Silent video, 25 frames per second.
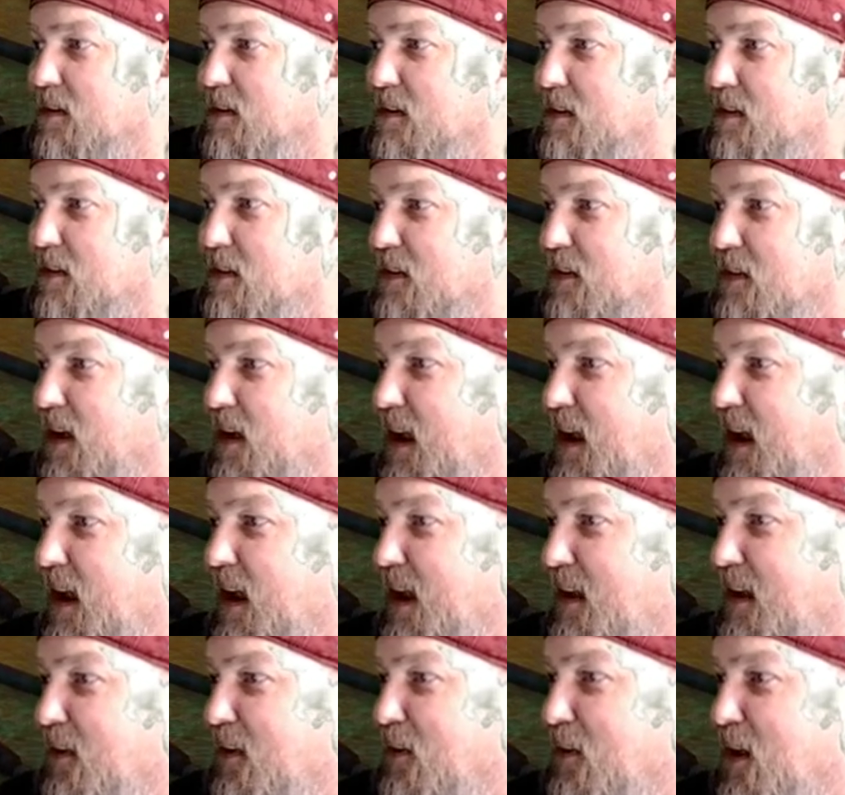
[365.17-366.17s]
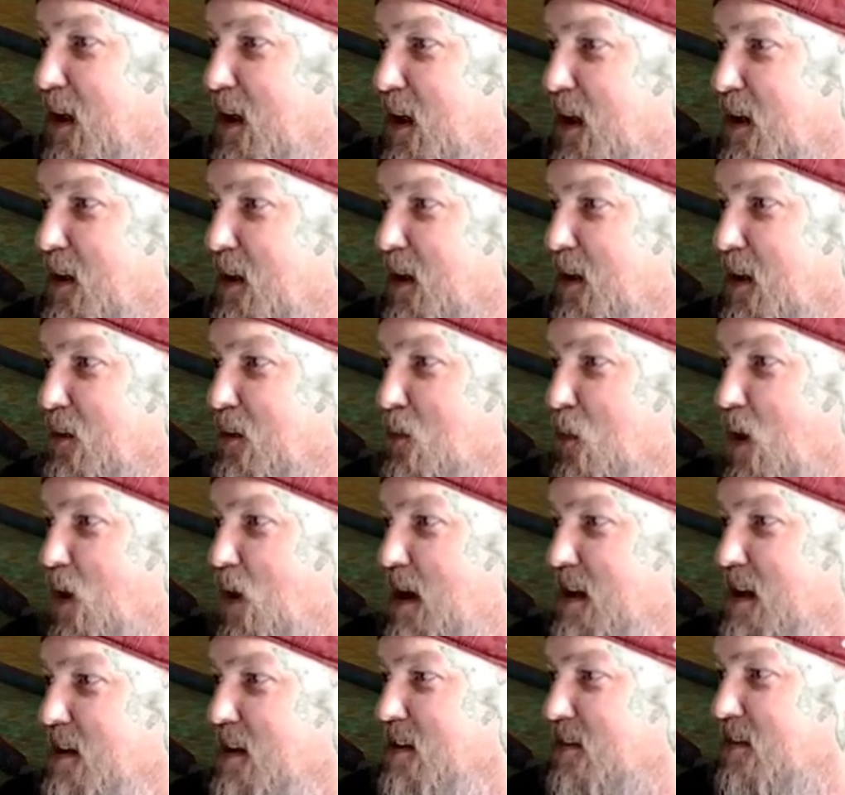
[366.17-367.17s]
Hey, and why
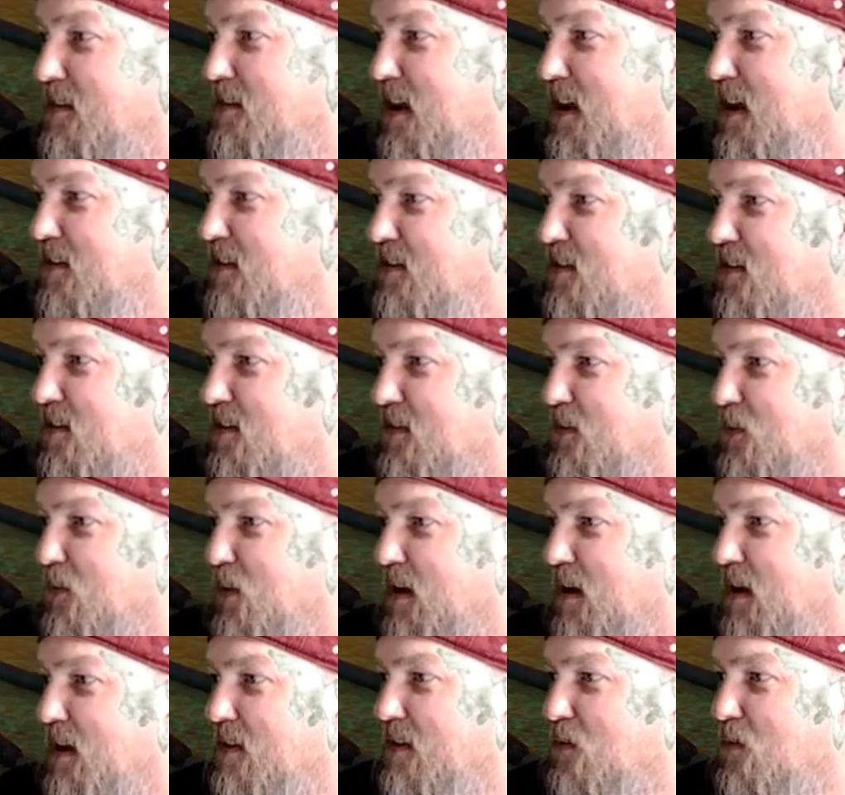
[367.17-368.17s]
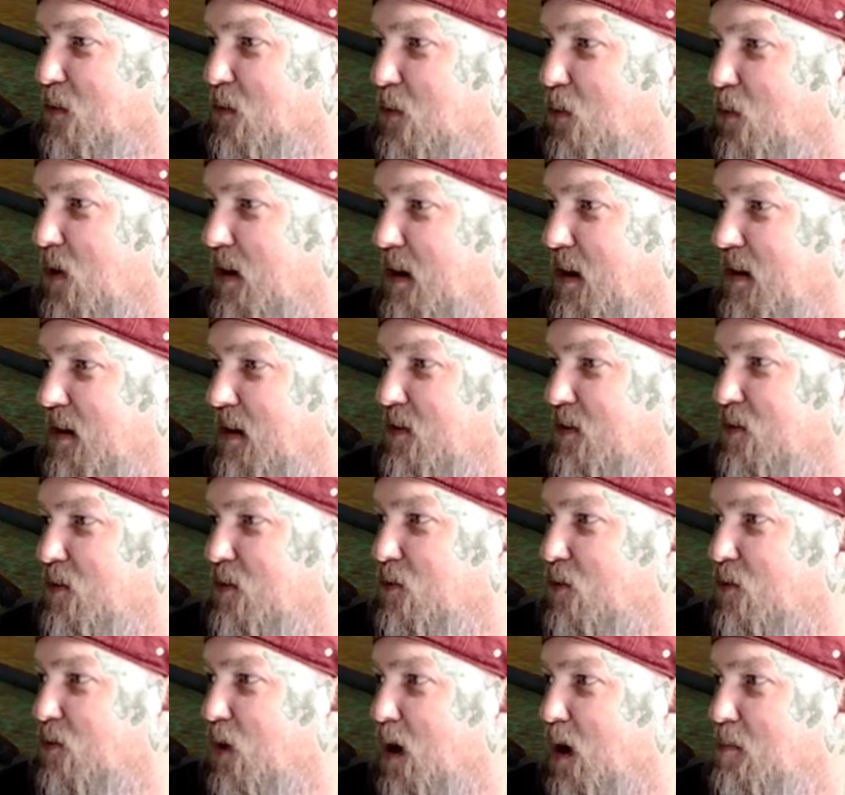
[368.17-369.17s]
is Sagewise wanting to
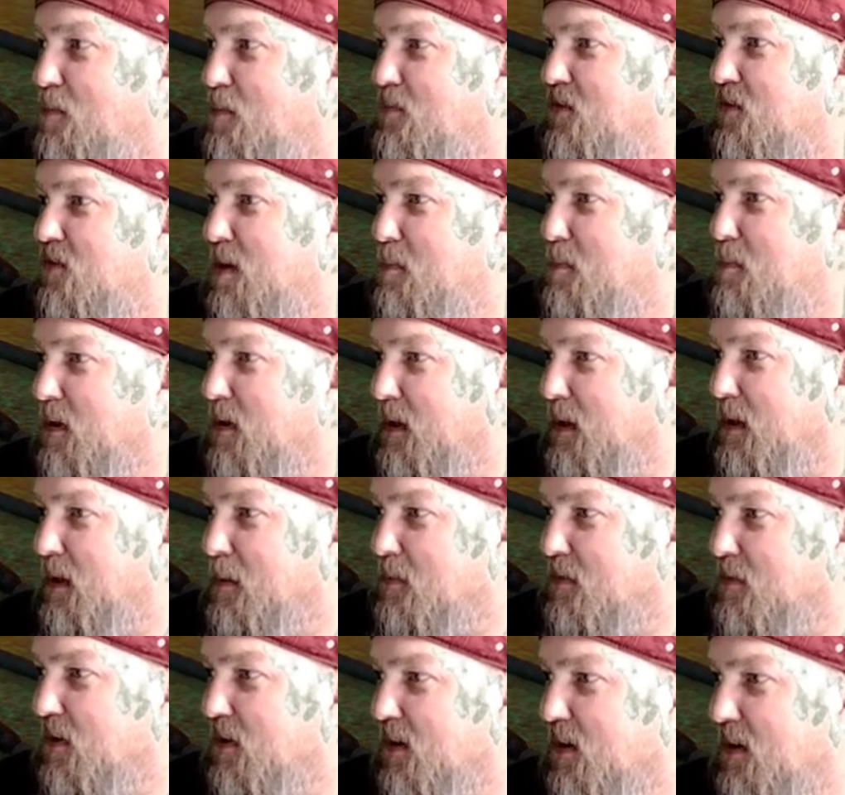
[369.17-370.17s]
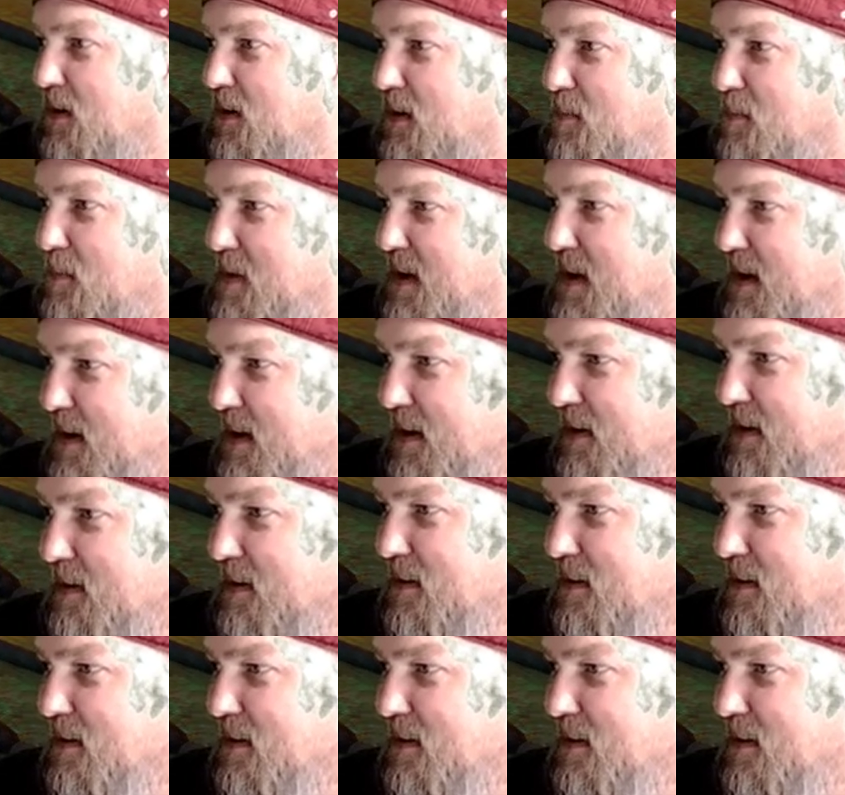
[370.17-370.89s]
rub chip clips on me?